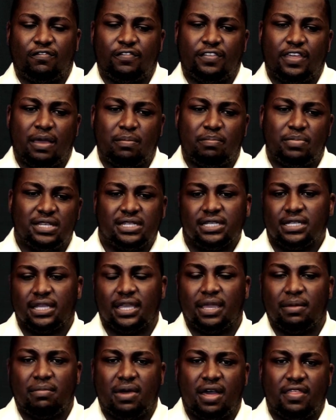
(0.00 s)
If they are
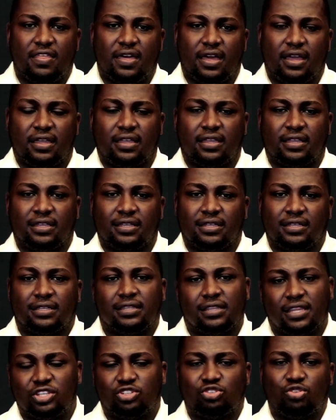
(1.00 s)
beating a mother,
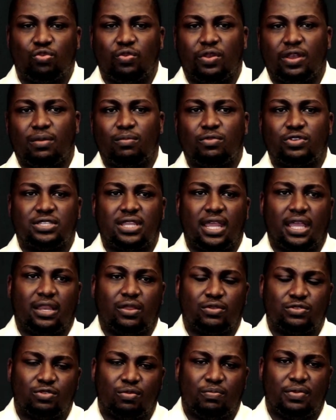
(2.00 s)
the children are most
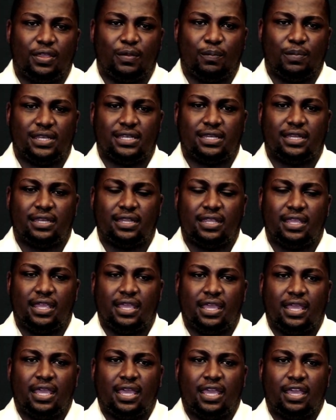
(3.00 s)
likely also being beaten.
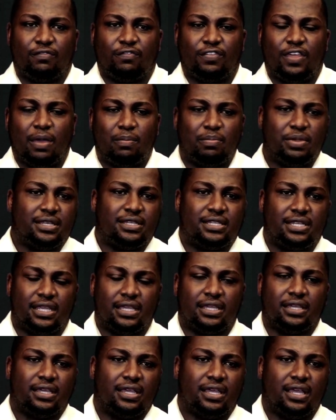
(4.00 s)
If they are
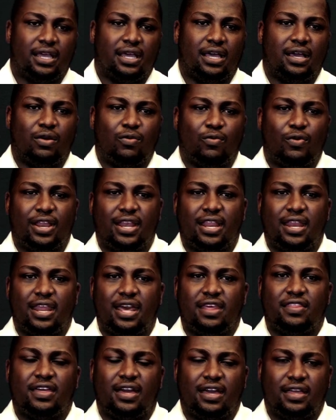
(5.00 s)
beating one
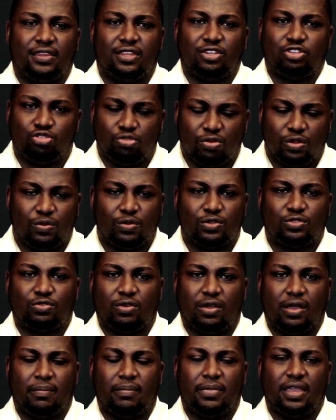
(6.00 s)
another, the children will
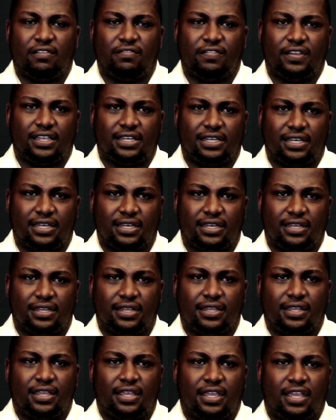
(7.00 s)
also be affected.
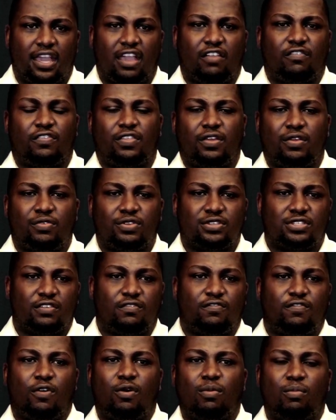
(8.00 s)
If there
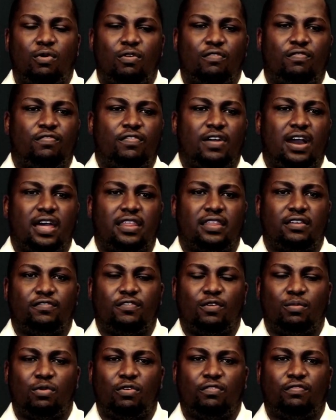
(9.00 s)
is a
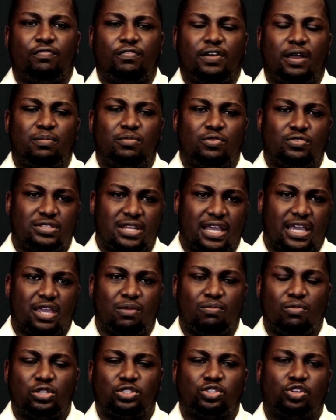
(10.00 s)
other form of abuse,
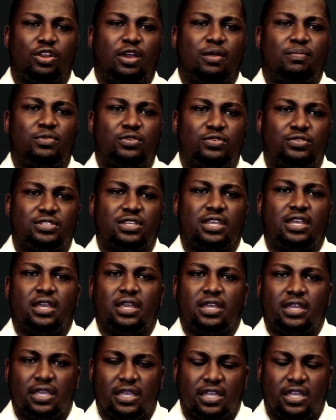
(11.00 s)
like emotional abuse,